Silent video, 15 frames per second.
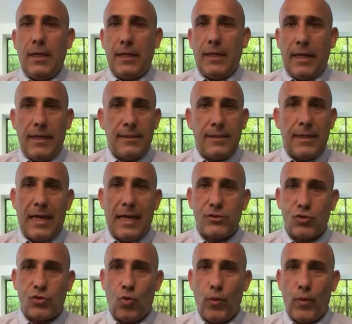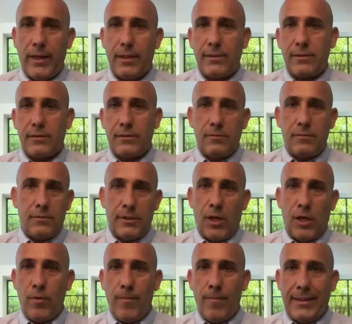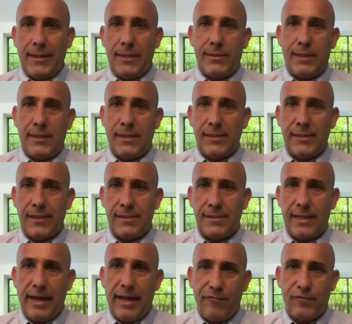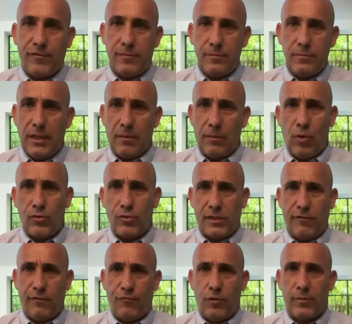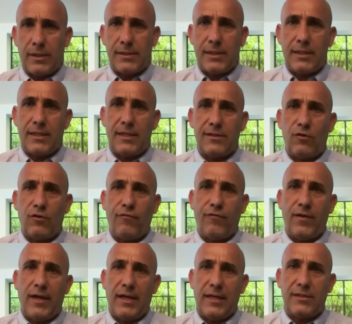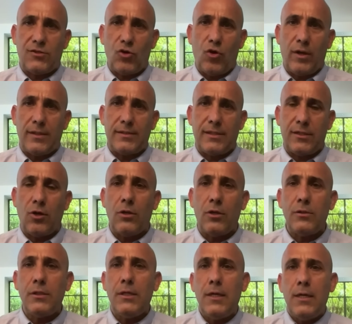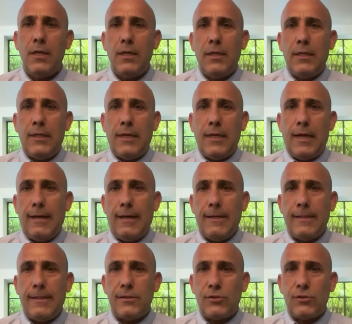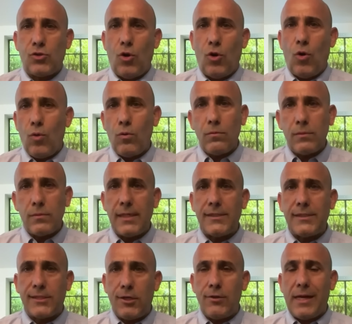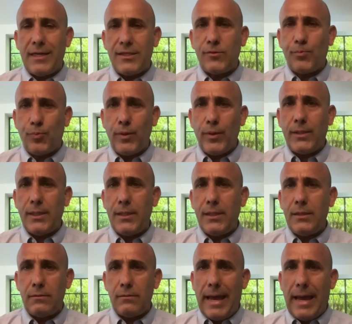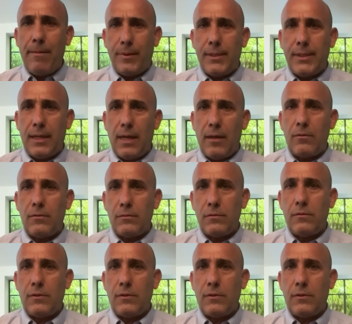In the last 2 weeks, the remaining citizens left, and mostly from the cities of Tzor and Sidon. So this area is pretty empty now.